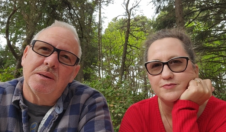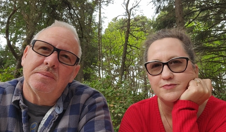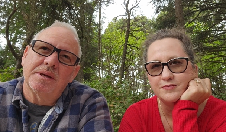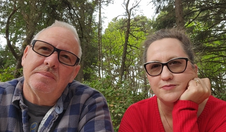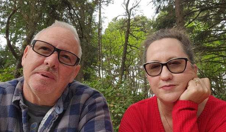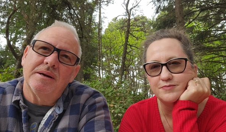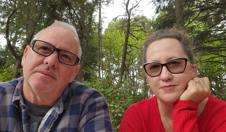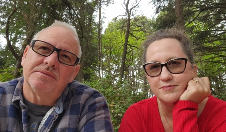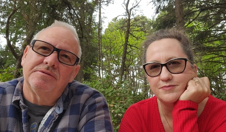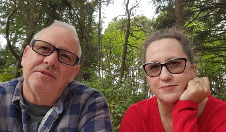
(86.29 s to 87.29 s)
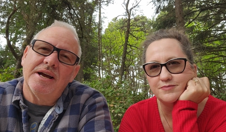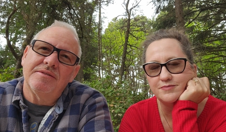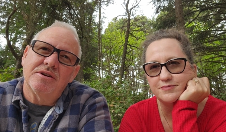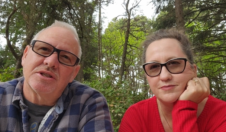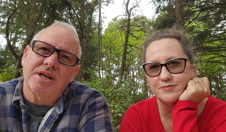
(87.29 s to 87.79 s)
Speaker 1: probably about
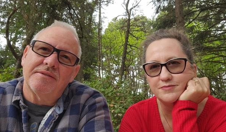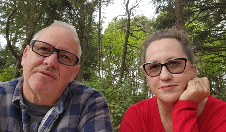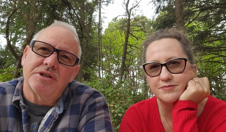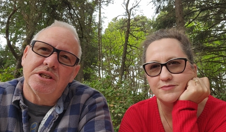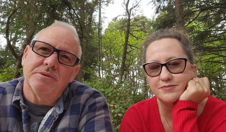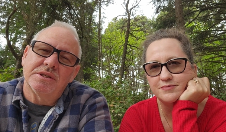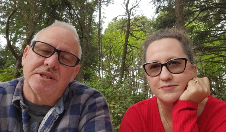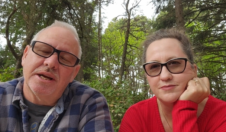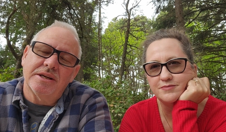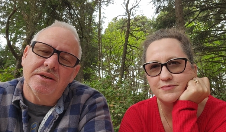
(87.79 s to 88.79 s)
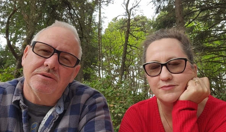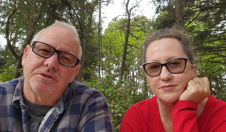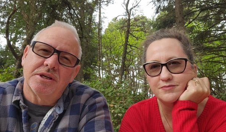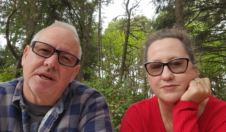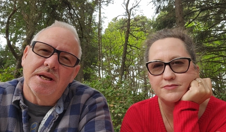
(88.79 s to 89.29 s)
five years after she was
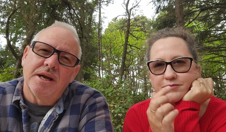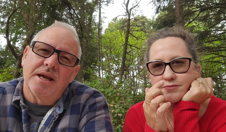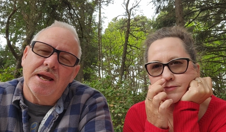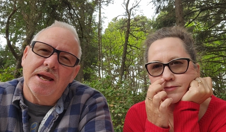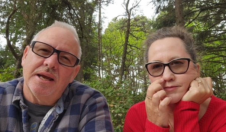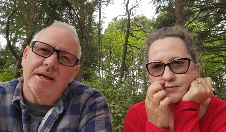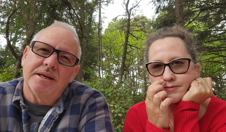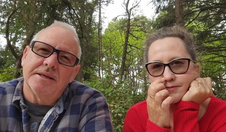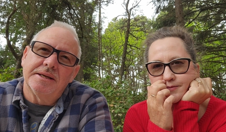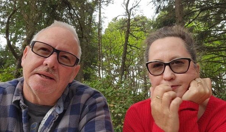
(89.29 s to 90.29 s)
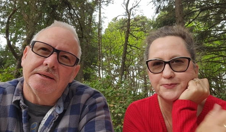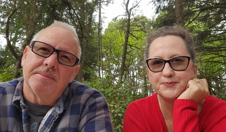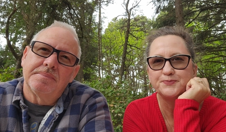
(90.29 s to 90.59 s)
diagnosed and uh,